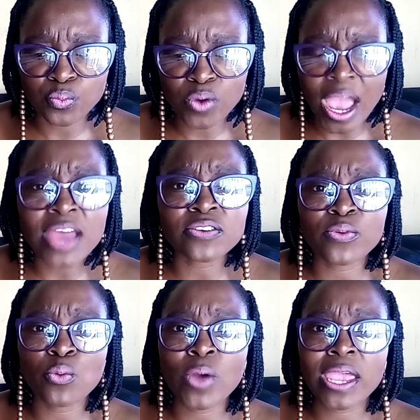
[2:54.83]
kind of a
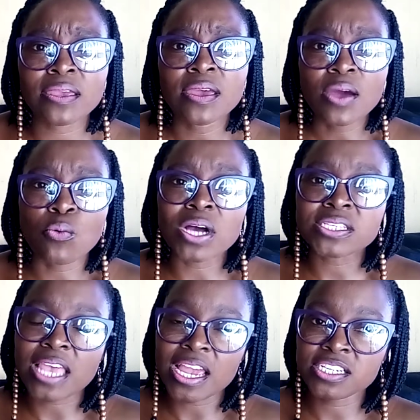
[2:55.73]
way was
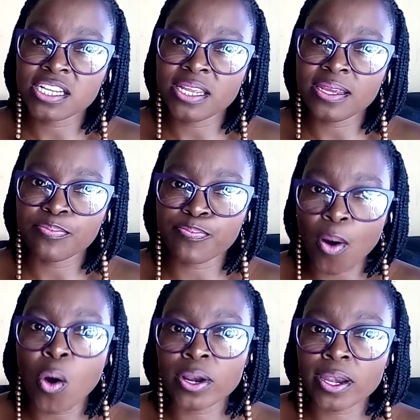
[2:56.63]
actually
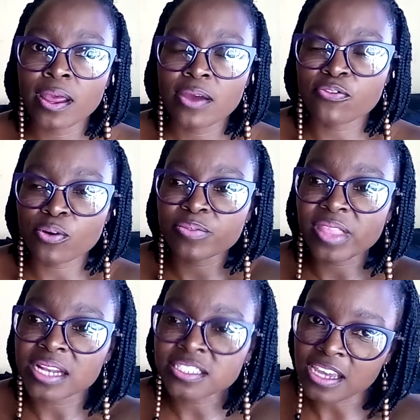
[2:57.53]
born from
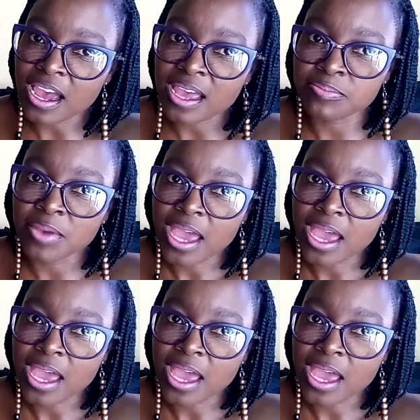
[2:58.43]
that time.